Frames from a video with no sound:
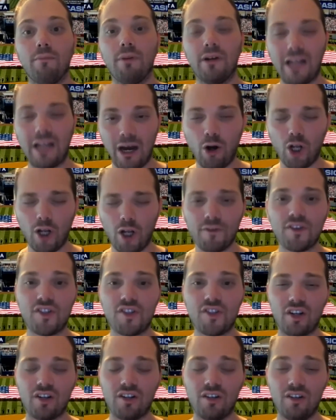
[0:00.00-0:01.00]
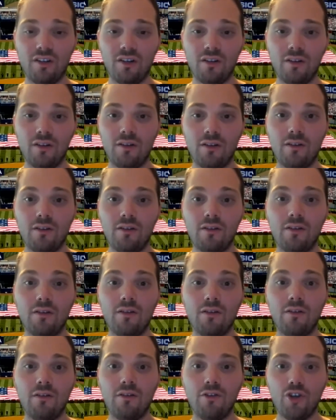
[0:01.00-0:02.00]
But now all of a sudden,
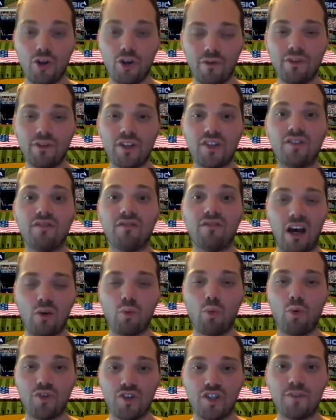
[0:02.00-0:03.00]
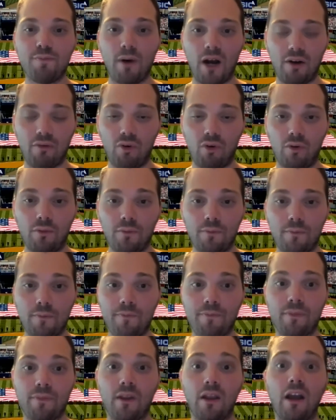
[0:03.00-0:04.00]
you're in this downward spiral.
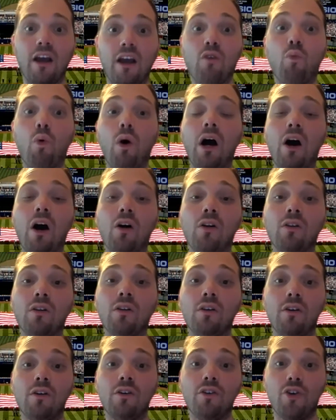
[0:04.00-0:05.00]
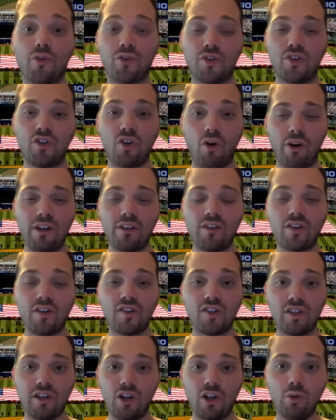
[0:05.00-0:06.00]
And while you're starting to
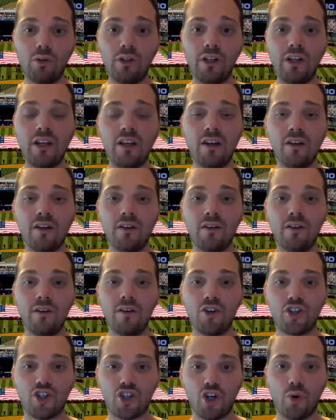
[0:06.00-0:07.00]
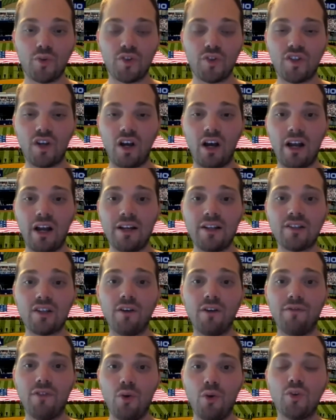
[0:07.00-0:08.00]
slowly show signs
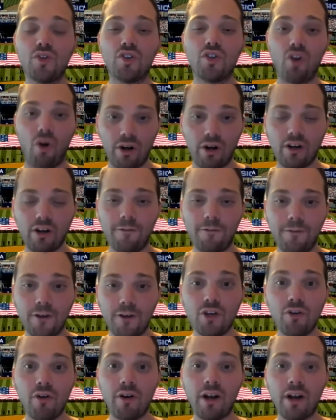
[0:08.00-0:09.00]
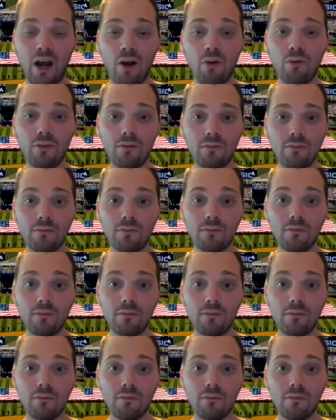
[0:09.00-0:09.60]
of you starting to figure it out,